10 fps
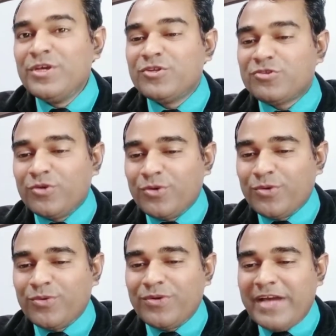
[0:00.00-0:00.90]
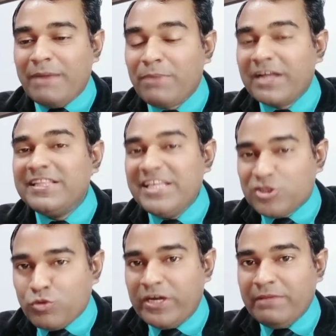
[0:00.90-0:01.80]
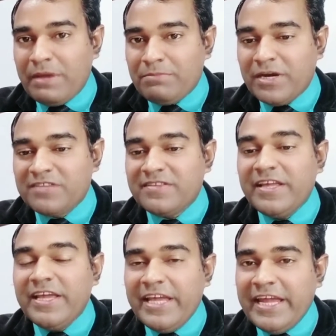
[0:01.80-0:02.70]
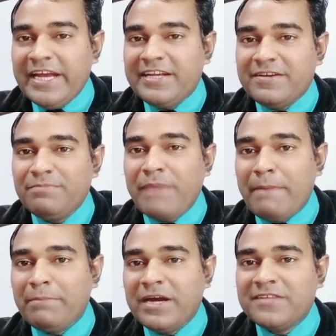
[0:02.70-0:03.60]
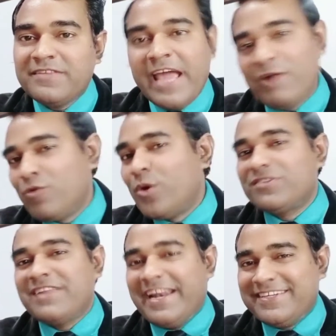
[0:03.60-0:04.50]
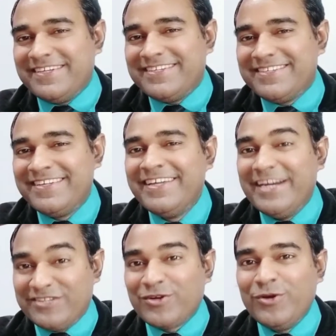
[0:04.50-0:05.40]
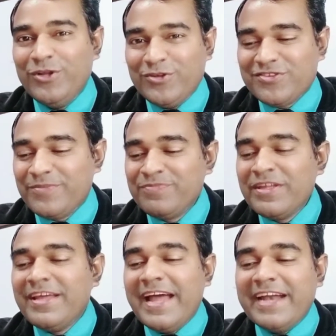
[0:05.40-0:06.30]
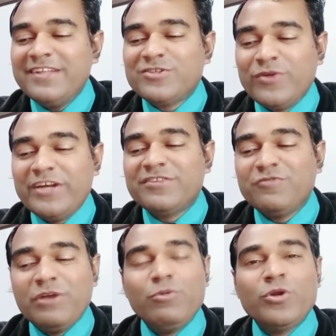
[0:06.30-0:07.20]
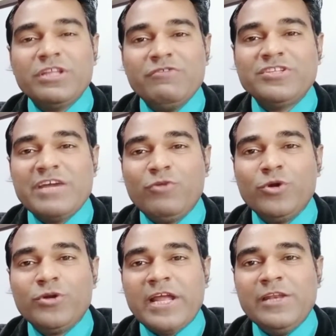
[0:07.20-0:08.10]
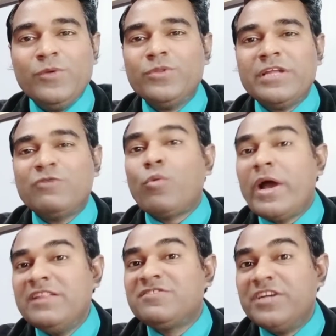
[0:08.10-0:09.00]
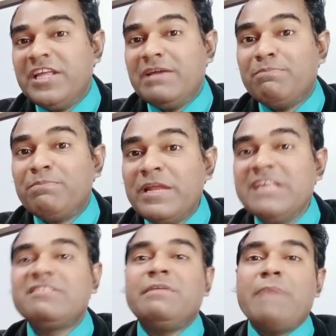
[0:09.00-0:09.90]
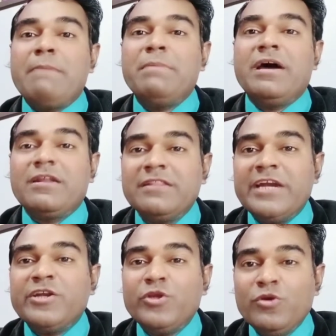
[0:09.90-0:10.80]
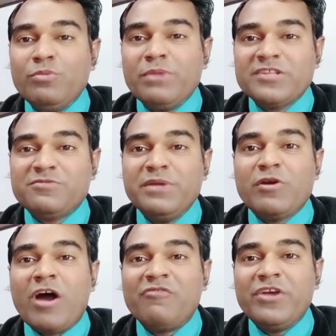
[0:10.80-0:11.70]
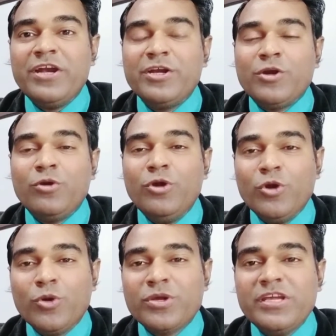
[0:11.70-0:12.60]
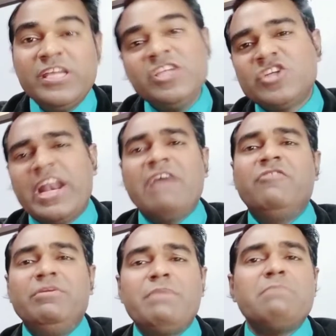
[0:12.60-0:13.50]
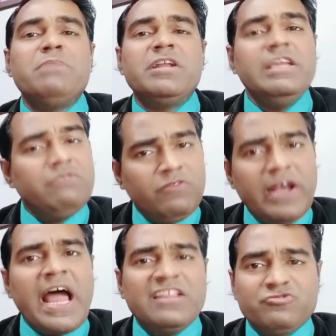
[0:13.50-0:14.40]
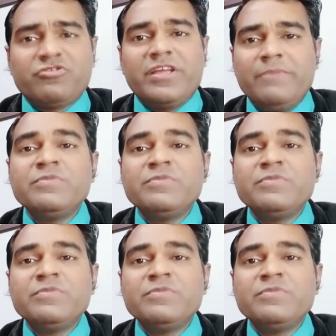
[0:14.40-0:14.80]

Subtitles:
So among these 20 members, 8 members have got selected. It's a good news. And students, one more thing which I want to tell you, that while sitting, please remember that you must be confident to look each and every member, even while answering.